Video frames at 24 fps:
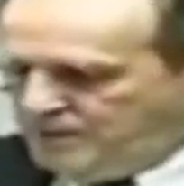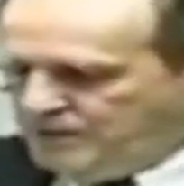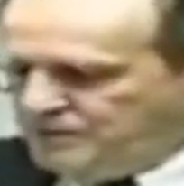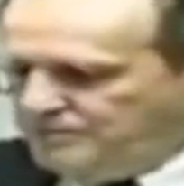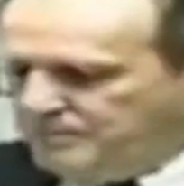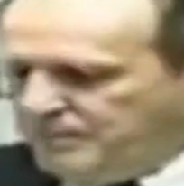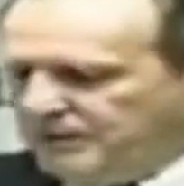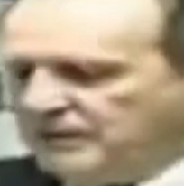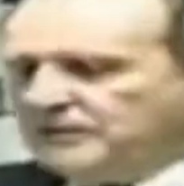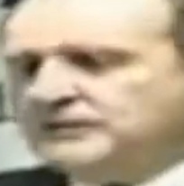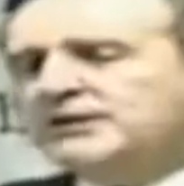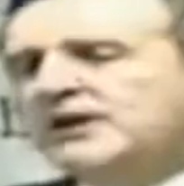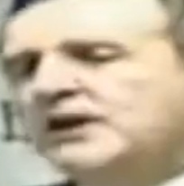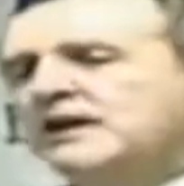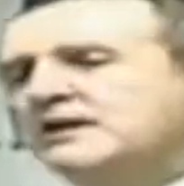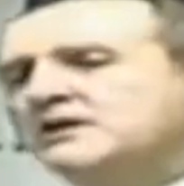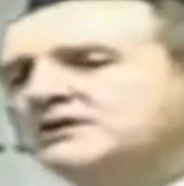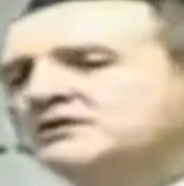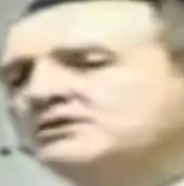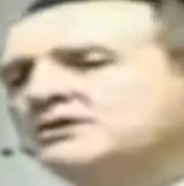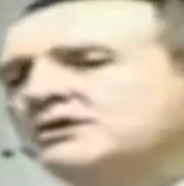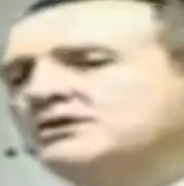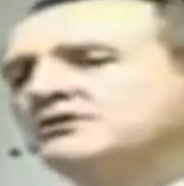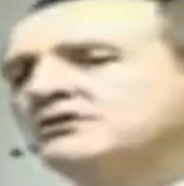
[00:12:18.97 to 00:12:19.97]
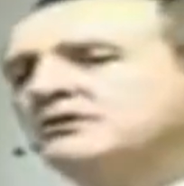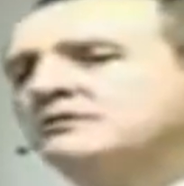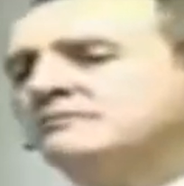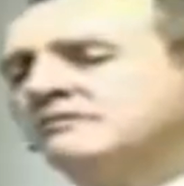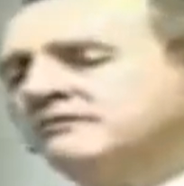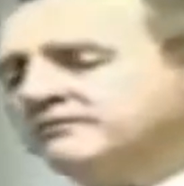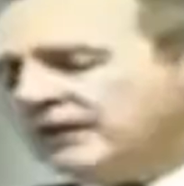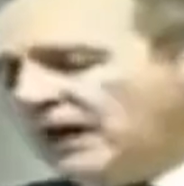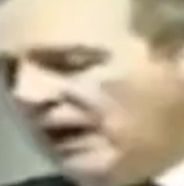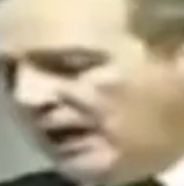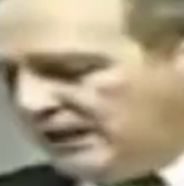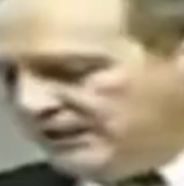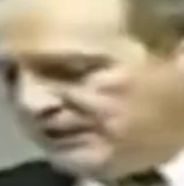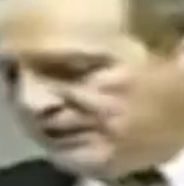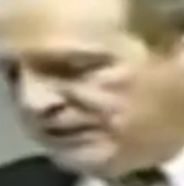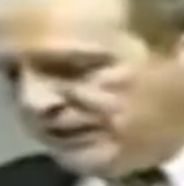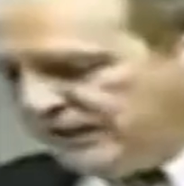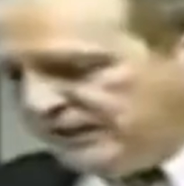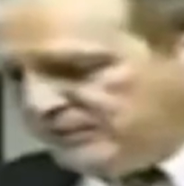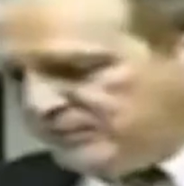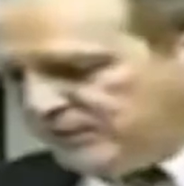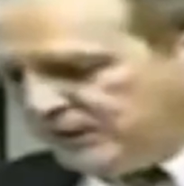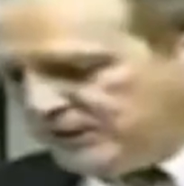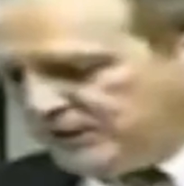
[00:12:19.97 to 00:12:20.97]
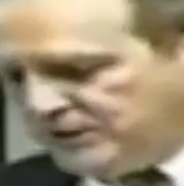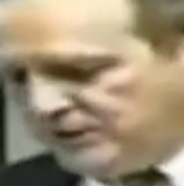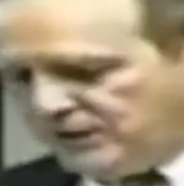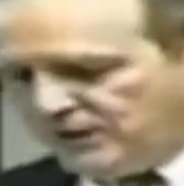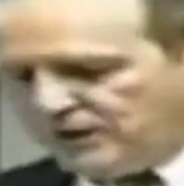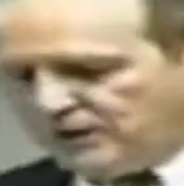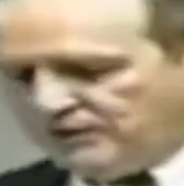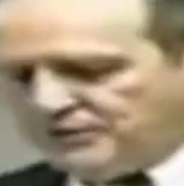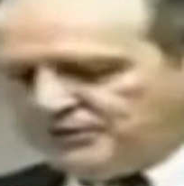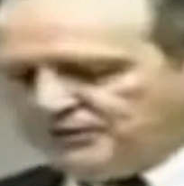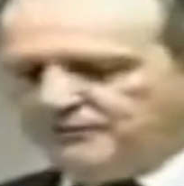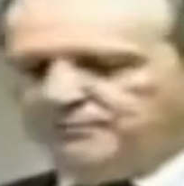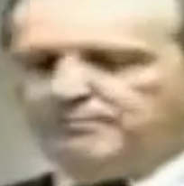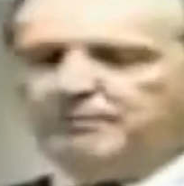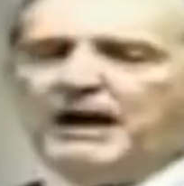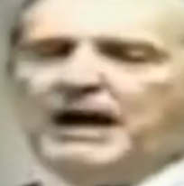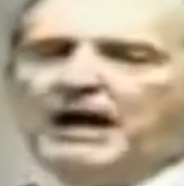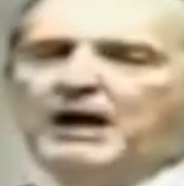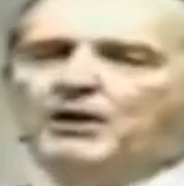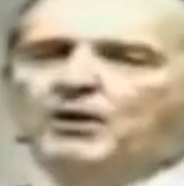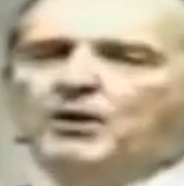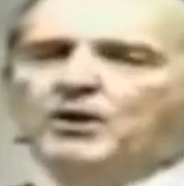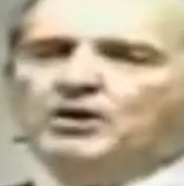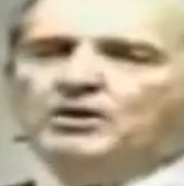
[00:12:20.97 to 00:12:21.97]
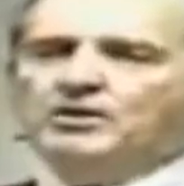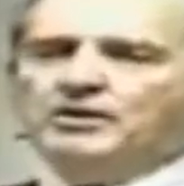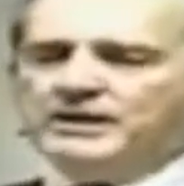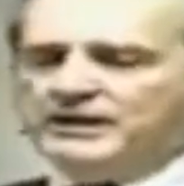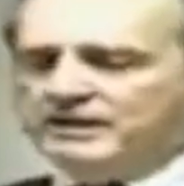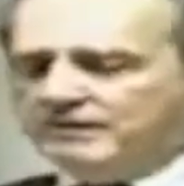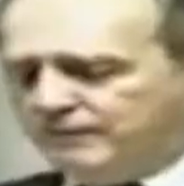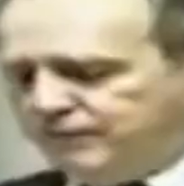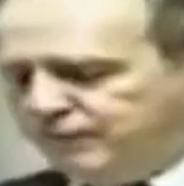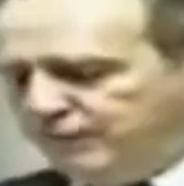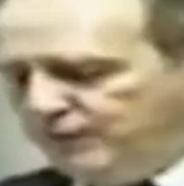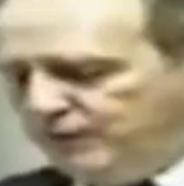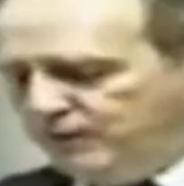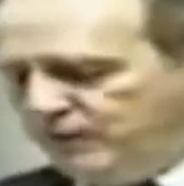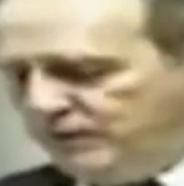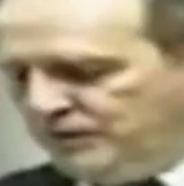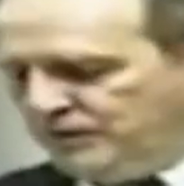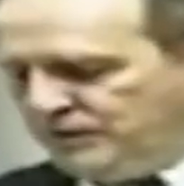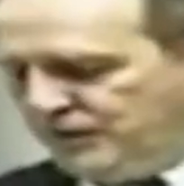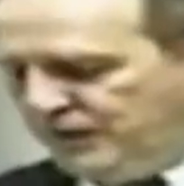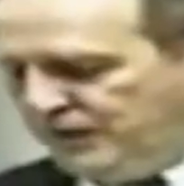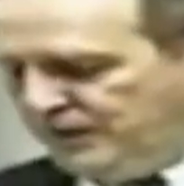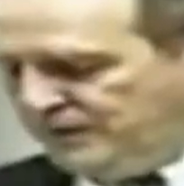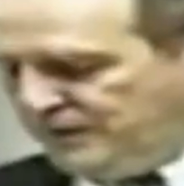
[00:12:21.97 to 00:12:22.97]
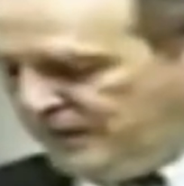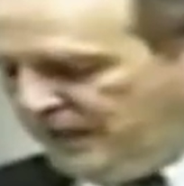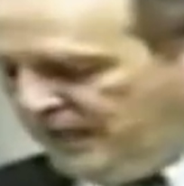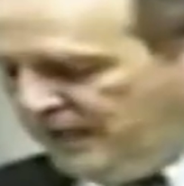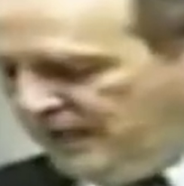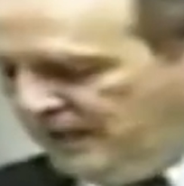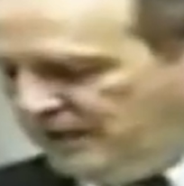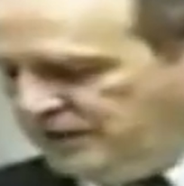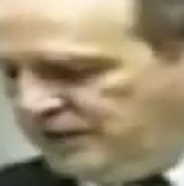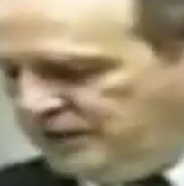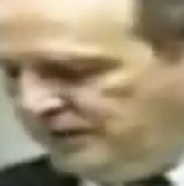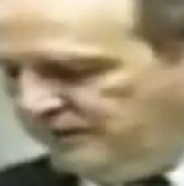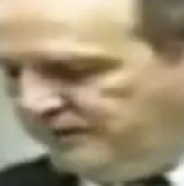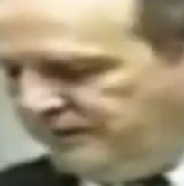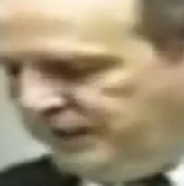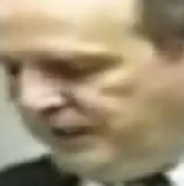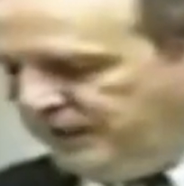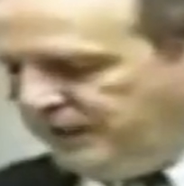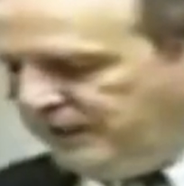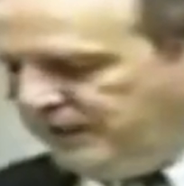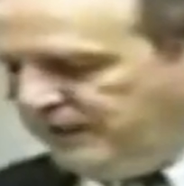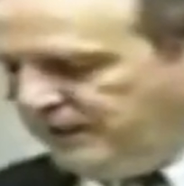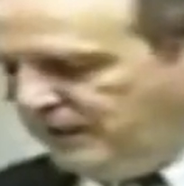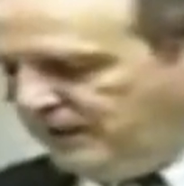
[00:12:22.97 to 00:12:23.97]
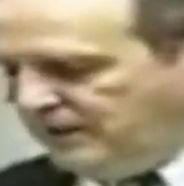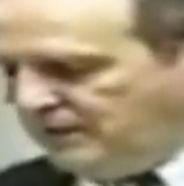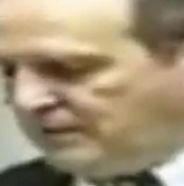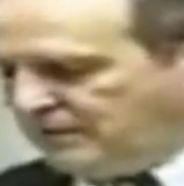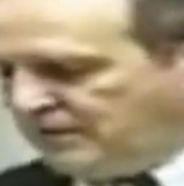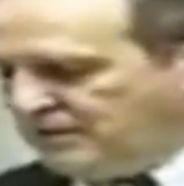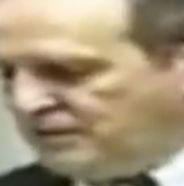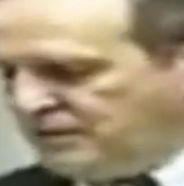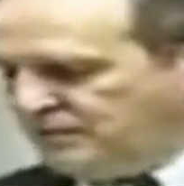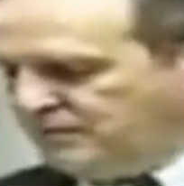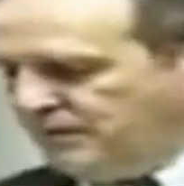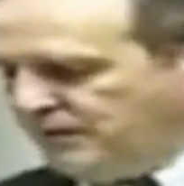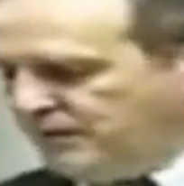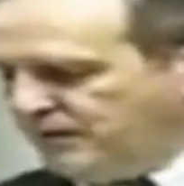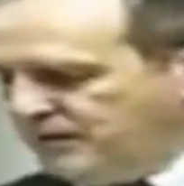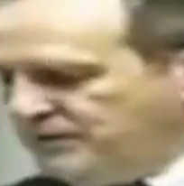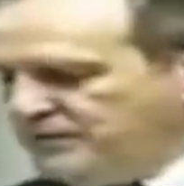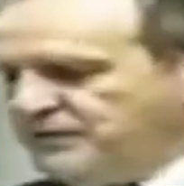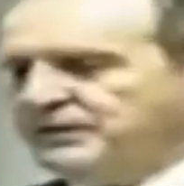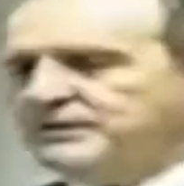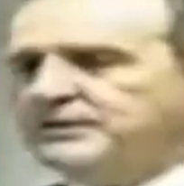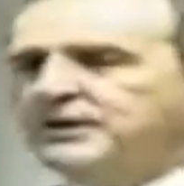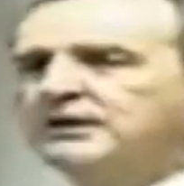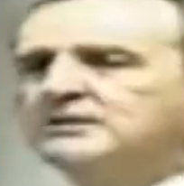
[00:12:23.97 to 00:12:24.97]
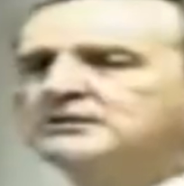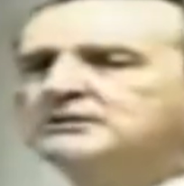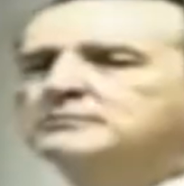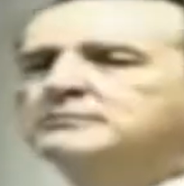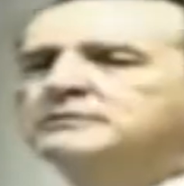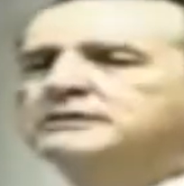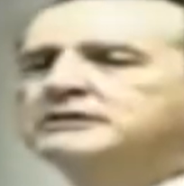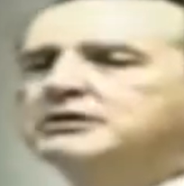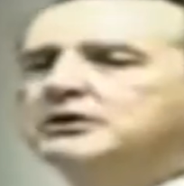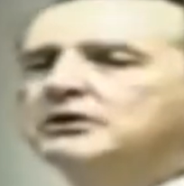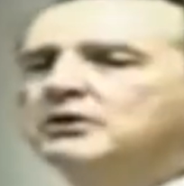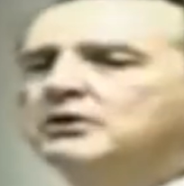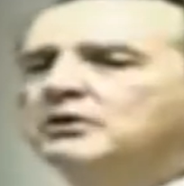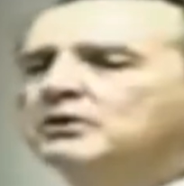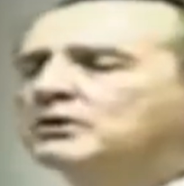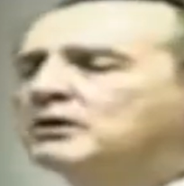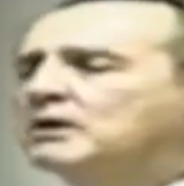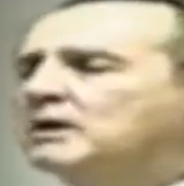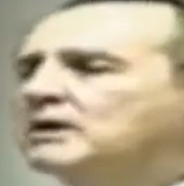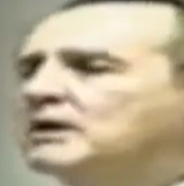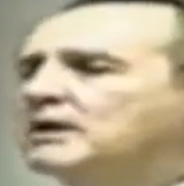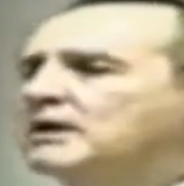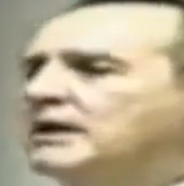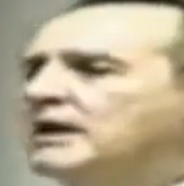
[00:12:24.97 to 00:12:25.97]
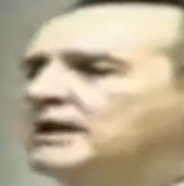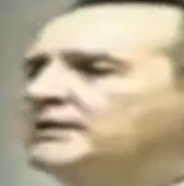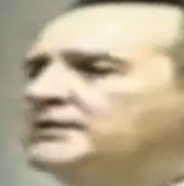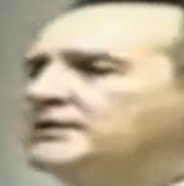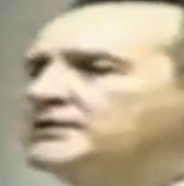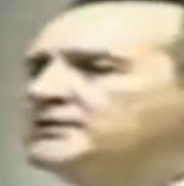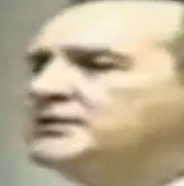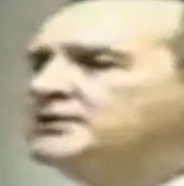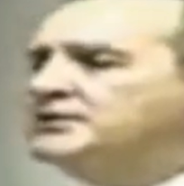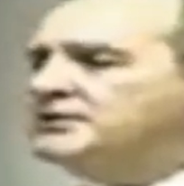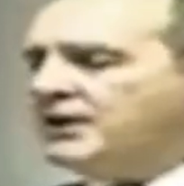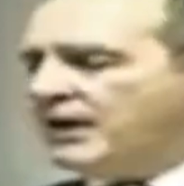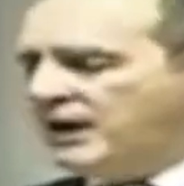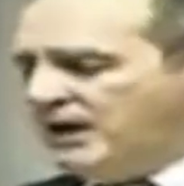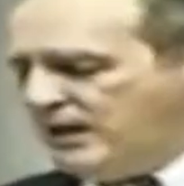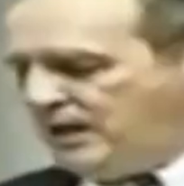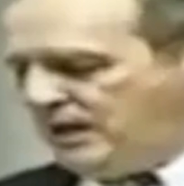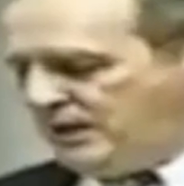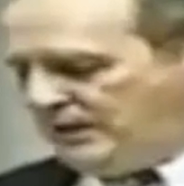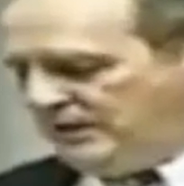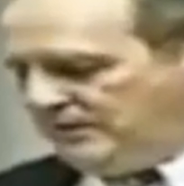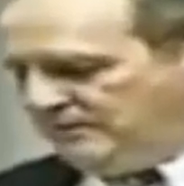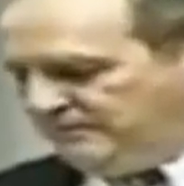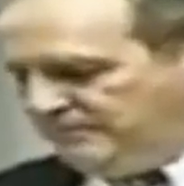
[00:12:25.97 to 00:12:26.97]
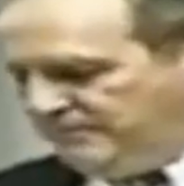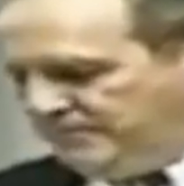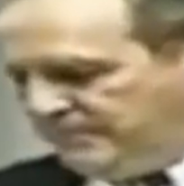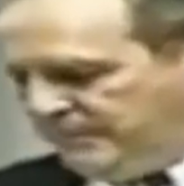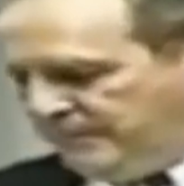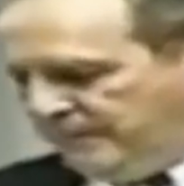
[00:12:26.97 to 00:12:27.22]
It was built on a system of concentric circles of power, influence, and knowledge of the conspiracy's ultimate goal. And this is key.